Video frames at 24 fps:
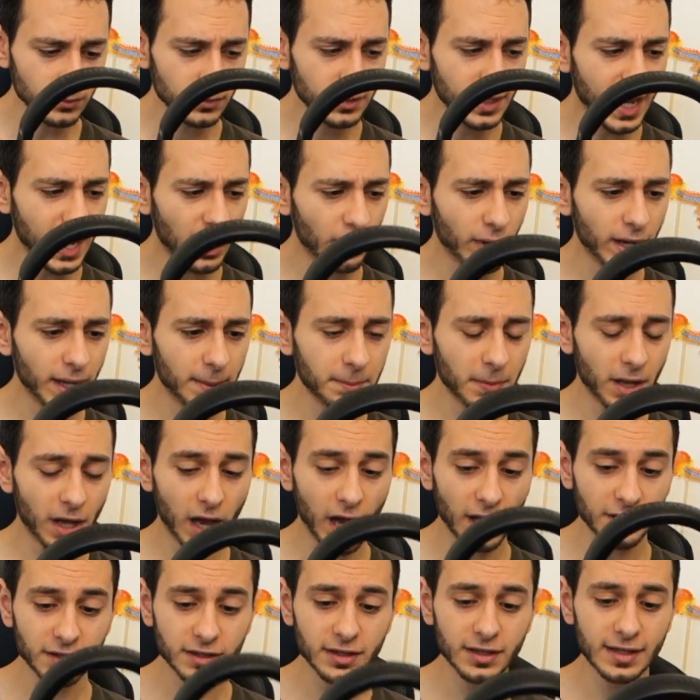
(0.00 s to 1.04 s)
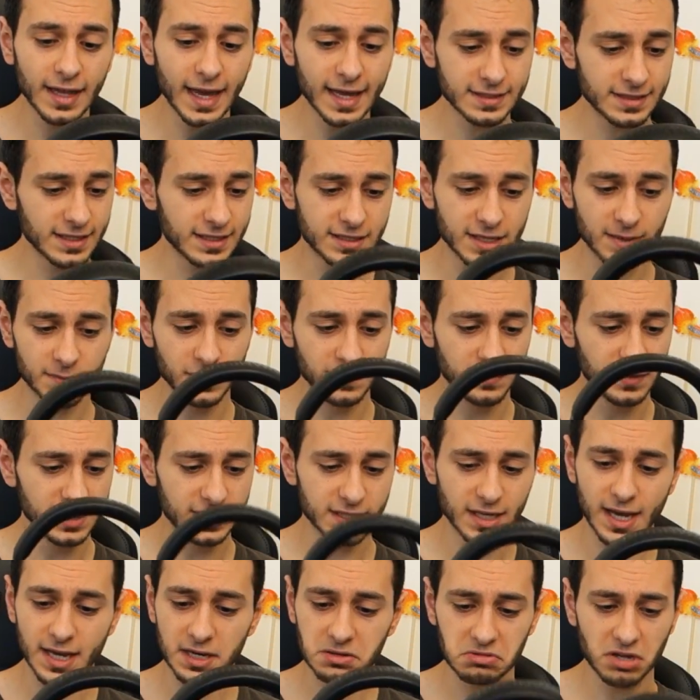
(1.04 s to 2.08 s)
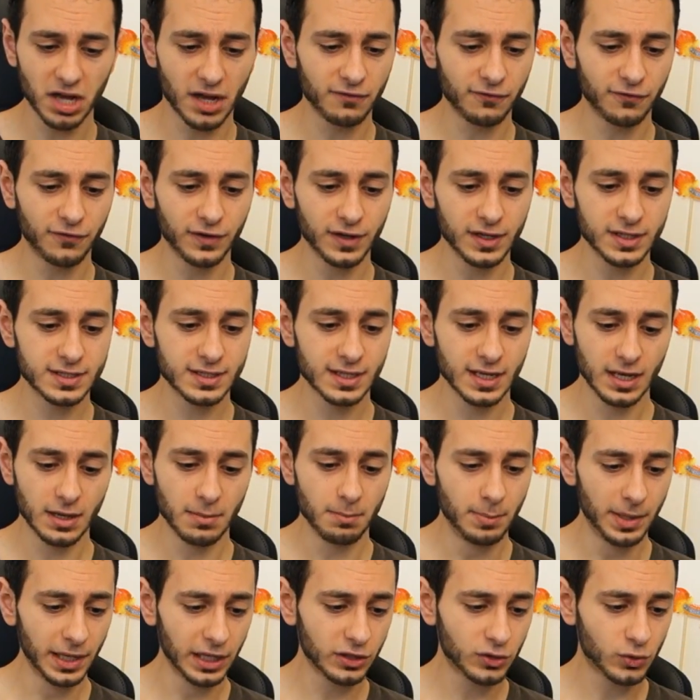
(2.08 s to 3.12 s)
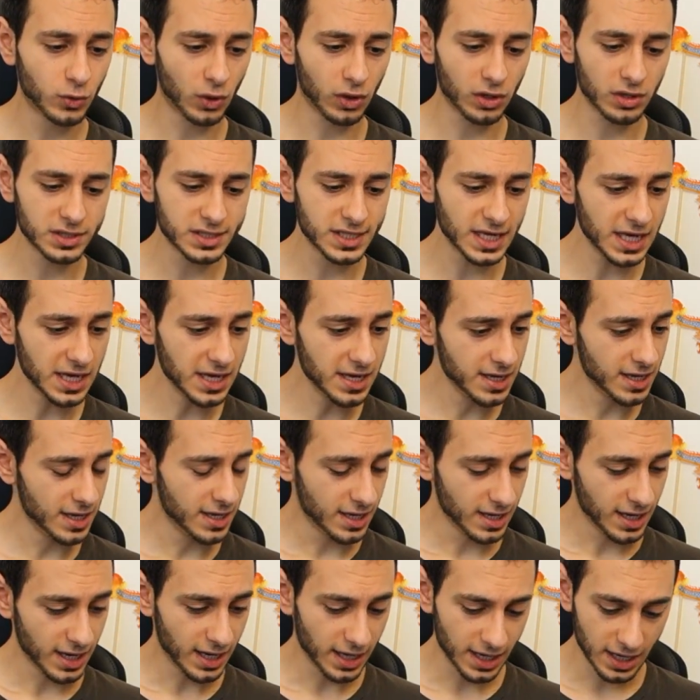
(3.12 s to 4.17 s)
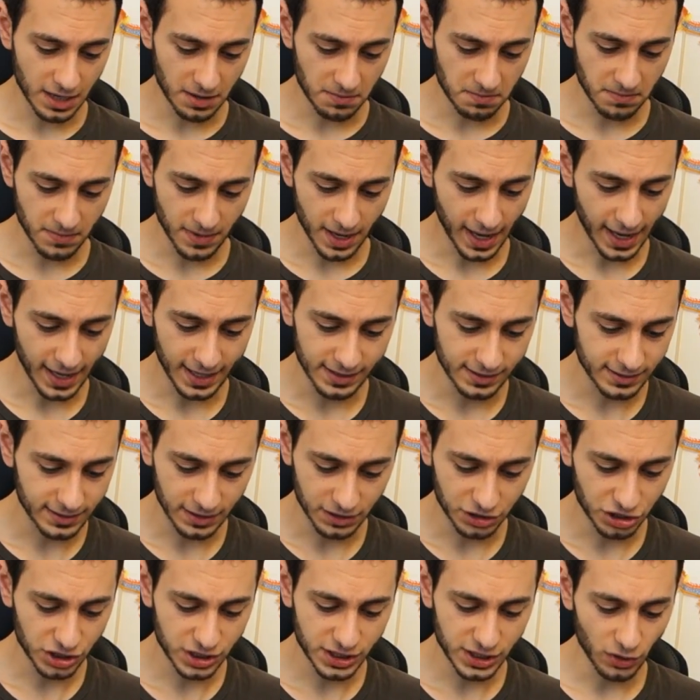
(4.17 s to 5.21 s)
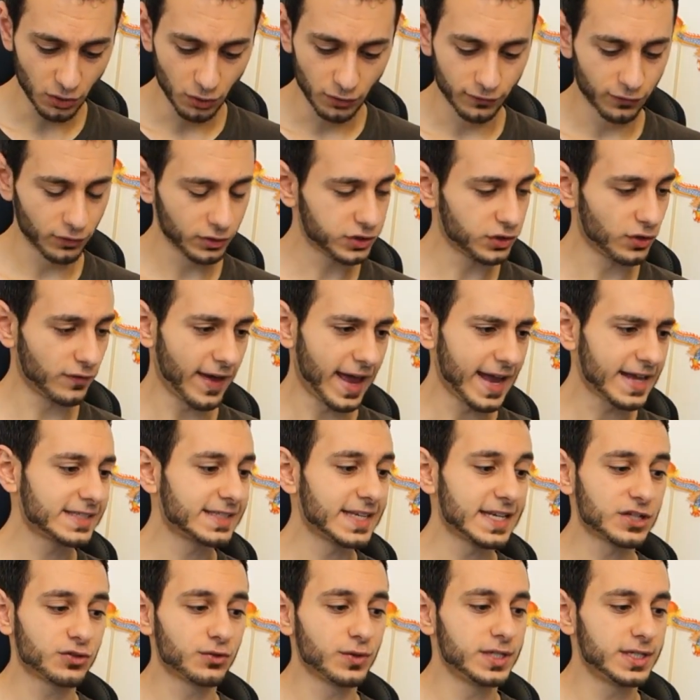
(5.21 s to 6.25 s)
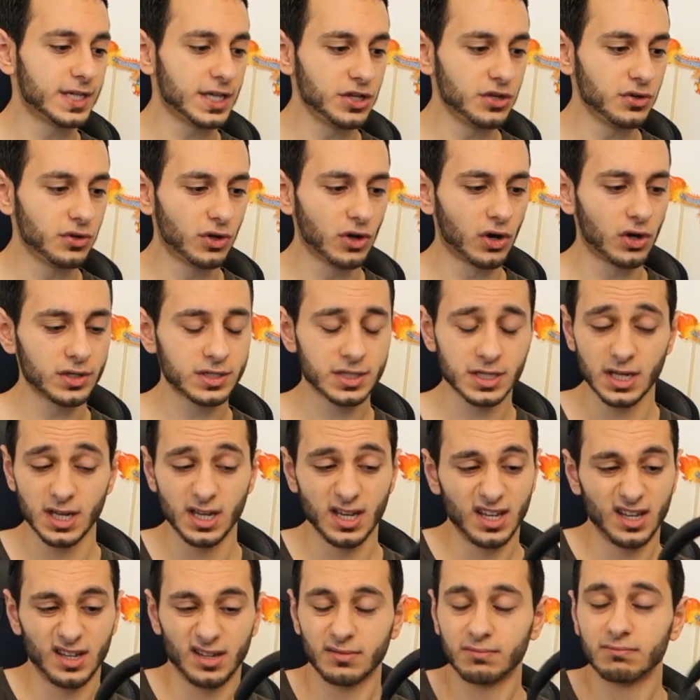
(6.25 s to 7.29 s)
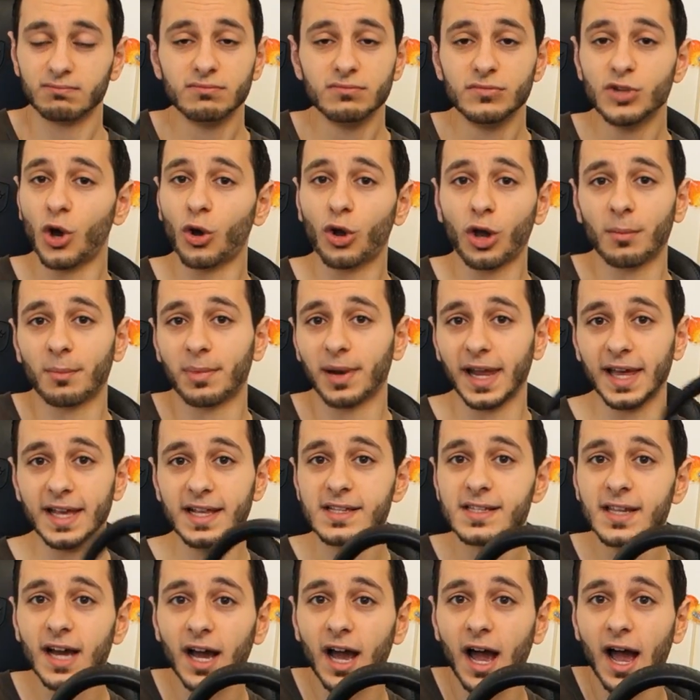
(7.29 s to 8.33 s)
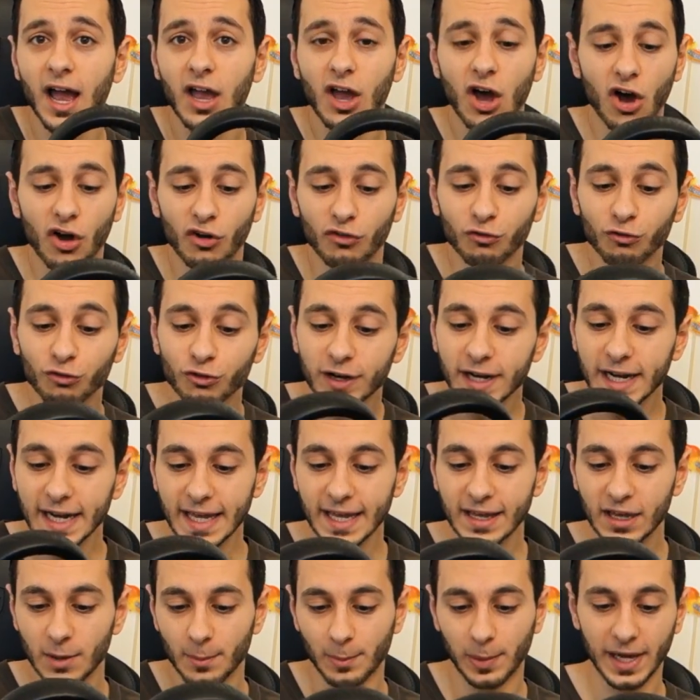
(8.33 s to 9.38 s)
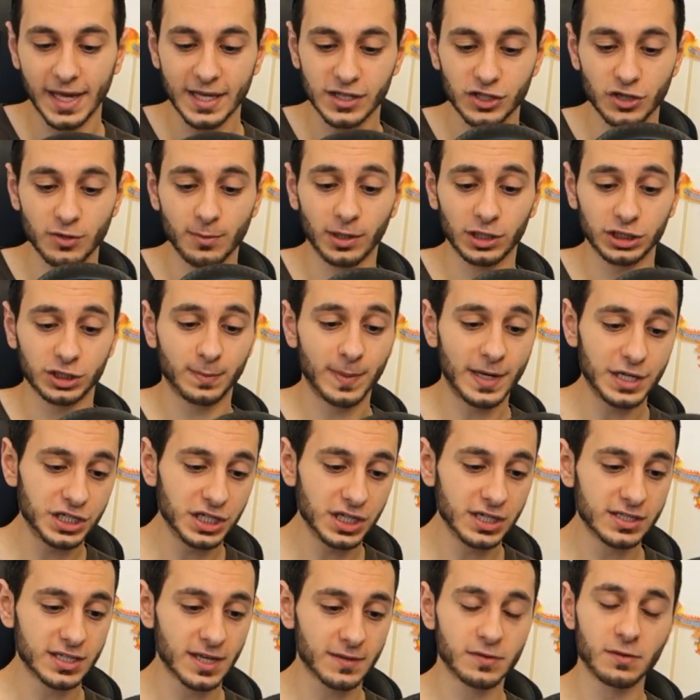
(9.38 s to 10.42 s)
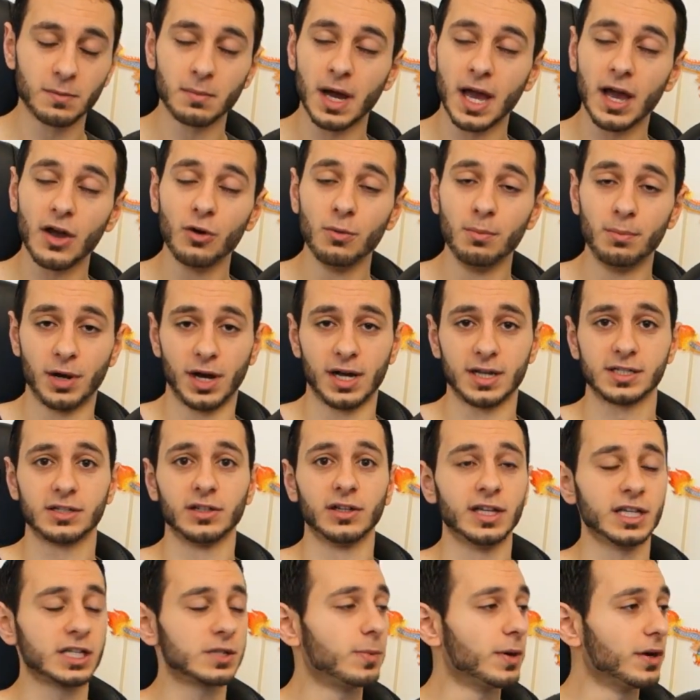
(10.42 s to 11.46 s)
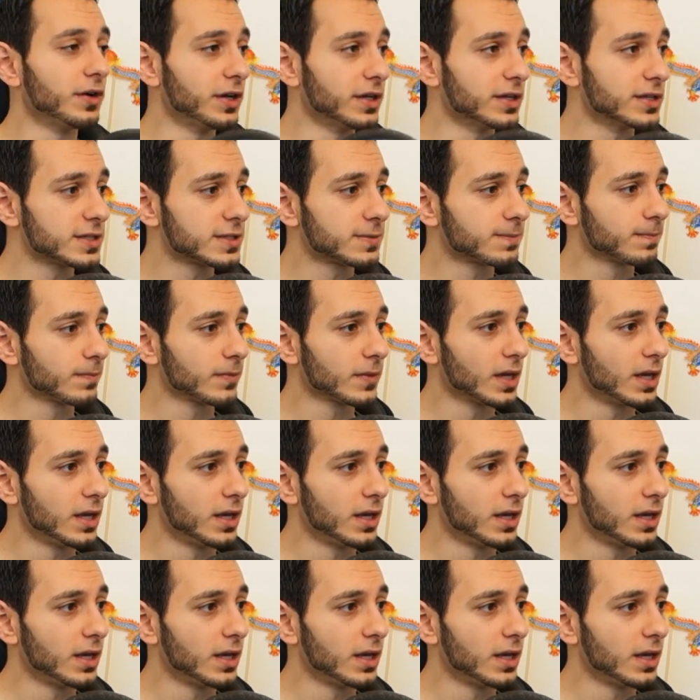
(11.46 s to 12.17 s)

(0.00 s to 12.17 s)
Now, um, other than that, in terms of design comfort, build quality, um, and just the overall sort of accessories that you got, no complaints. I, I can't really complain too much, especially in terms of my own personal experience.